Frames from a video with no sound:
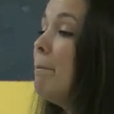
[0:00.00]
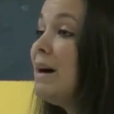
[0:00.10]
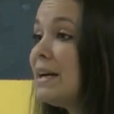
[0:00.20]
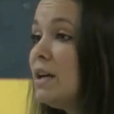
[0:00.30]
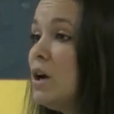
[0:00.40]

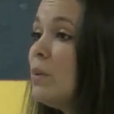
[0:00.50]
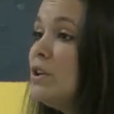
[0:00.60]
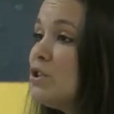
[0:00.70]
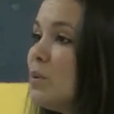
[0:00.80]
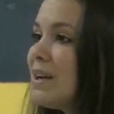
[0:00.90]
But
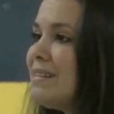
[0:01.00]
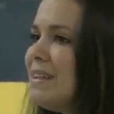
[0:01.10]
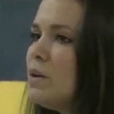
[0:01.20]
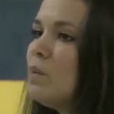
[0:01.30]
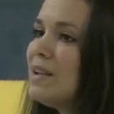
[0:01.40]
we do want to
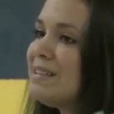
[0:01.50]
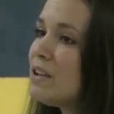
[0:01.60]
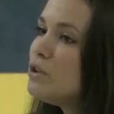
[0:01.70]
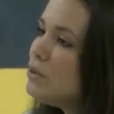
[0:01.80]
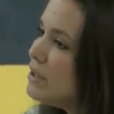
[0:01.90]
see what's
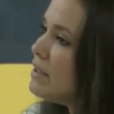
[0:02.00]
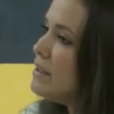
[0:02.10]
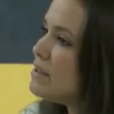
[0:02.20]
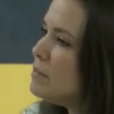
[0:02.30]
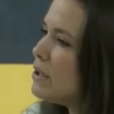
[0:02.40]
included in
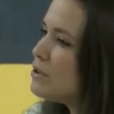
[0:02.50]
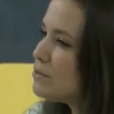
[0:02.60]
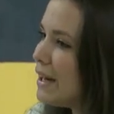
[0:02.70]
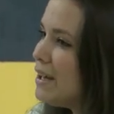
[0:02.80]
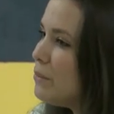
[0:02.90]
these
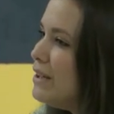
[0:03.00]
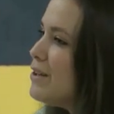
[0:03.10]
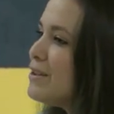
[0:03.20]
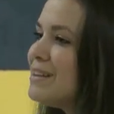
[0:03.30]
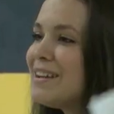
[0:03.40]
bills, right? We
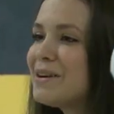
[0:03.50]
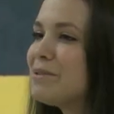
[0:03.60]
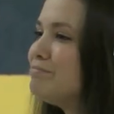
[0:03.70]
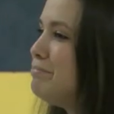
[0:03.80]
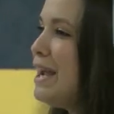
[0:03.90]
know that
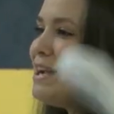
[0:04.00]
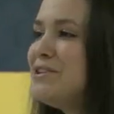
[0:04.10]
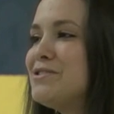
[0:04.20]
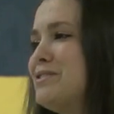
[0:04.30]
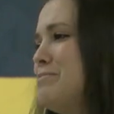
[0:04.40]
they're
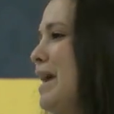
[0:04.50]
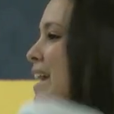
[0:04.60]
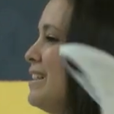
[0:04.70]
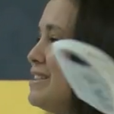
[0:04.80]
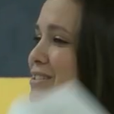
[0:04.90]
pages and
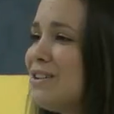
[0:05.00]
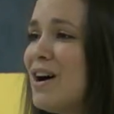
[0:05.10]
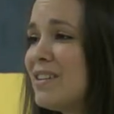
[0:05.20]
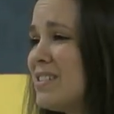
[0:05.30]
pages long.